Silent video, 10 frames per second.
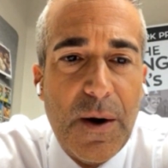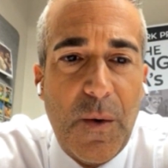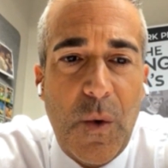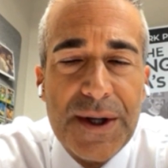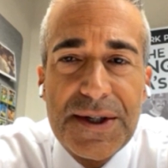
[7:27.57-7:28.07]

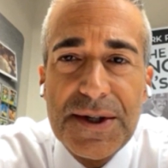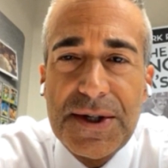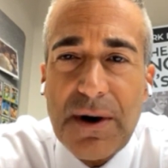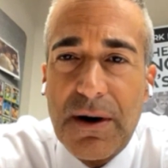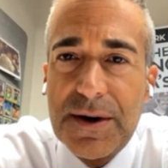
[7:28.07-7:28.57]
once the
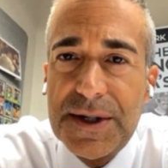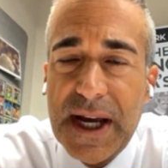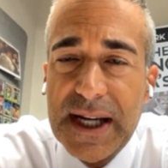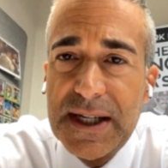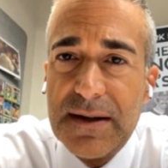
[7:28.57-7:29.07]
starters
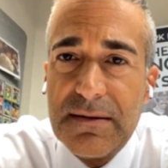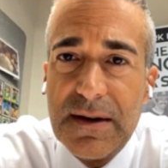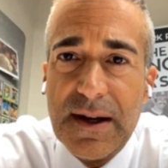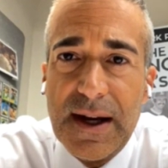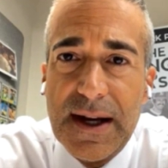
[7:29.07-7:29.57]
exit,
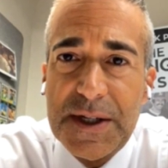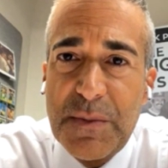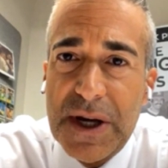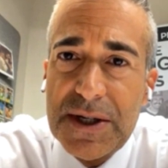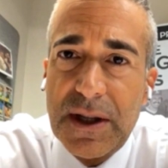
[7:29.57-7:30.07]

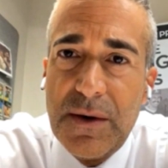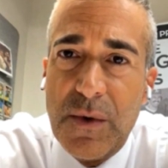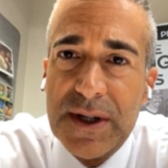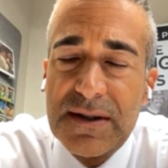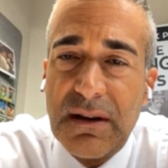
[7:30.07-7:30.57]
especially
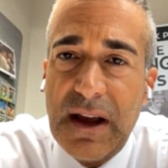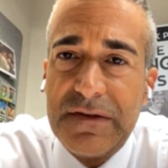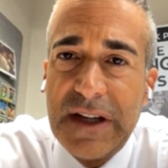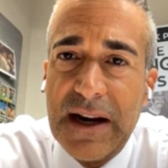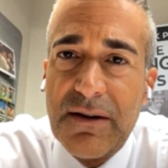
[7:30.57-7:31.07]
once the
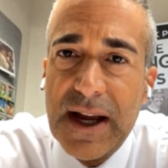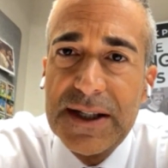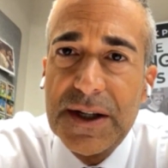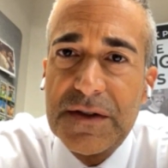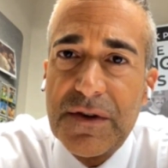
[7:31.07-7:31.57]
left-hander
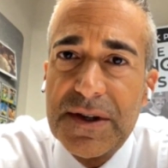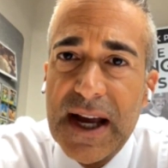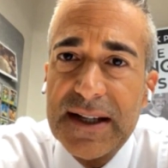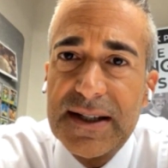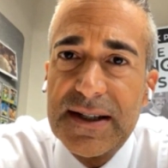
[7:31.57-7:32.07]
exits for
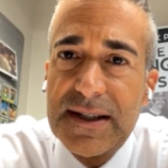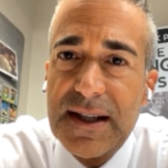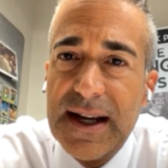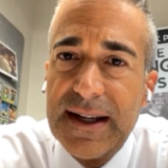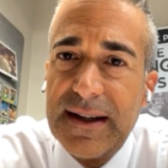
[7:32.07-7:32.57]
Texas,
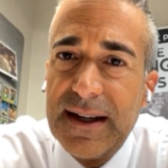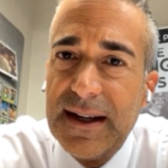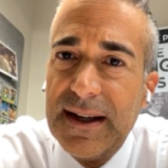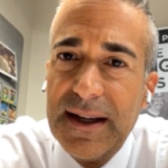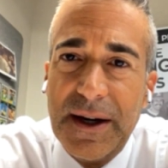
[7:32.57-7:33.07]

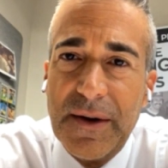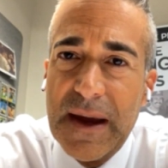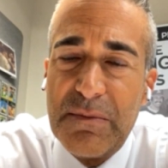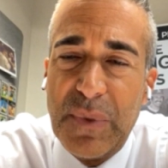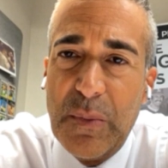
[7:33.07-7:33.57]

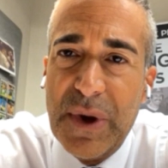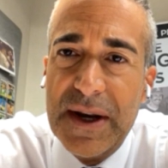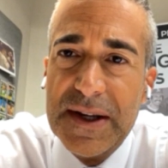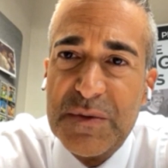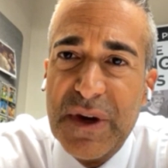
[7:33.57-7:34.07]
that
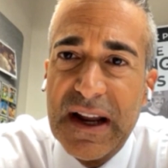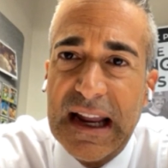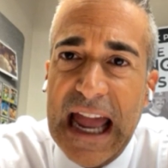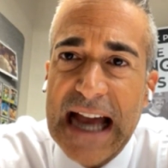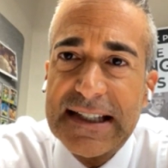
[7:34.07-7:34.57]
bullpen has been a
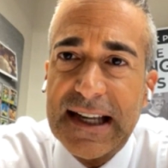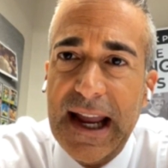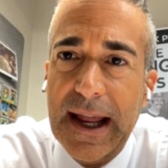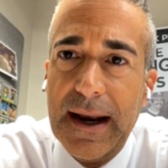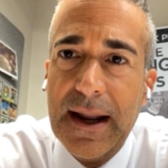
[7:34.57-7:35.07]
gas
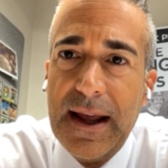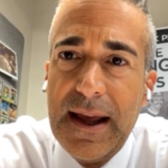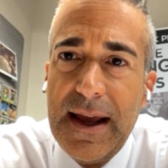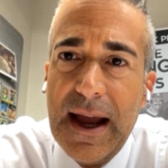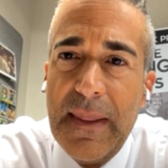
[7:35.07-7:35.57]
can,
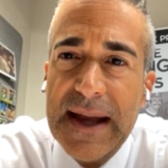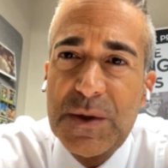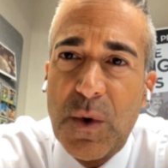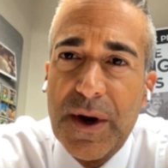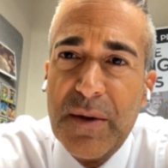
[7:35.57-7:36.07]
and
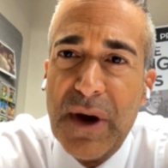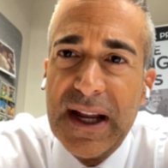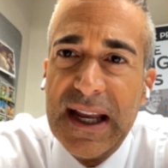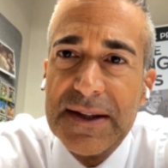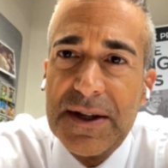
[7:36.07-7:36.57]
that's where you
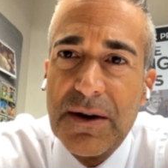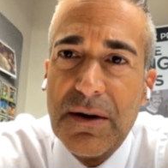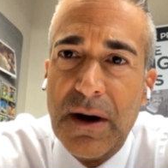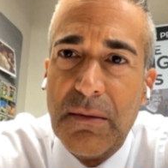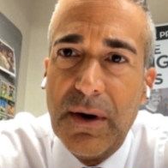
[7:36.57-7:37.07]
might get to your
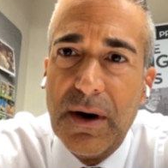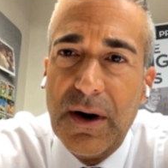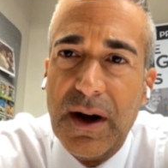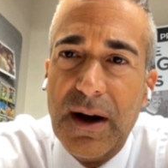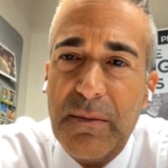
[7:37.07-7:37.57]
number.
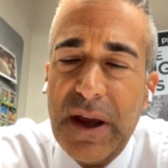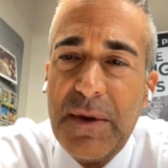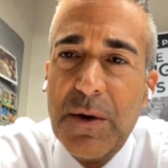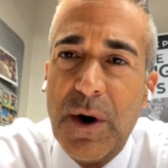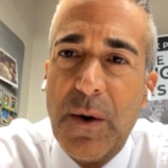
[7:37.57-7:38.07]

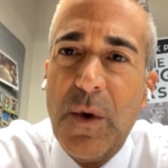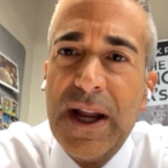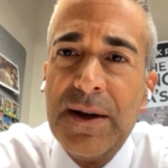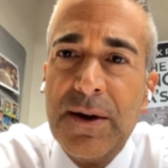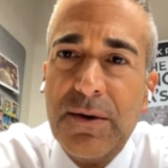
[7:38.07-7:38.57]
Maybe you want to
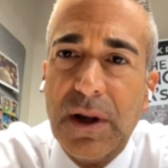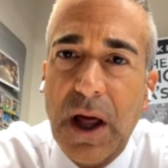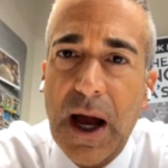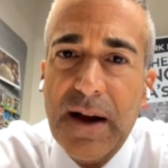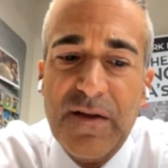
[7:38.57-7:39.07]
wait and do it
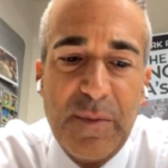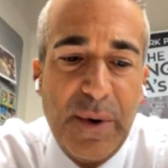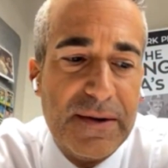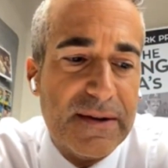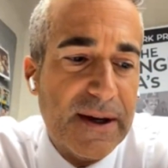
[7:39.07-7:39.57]
live, but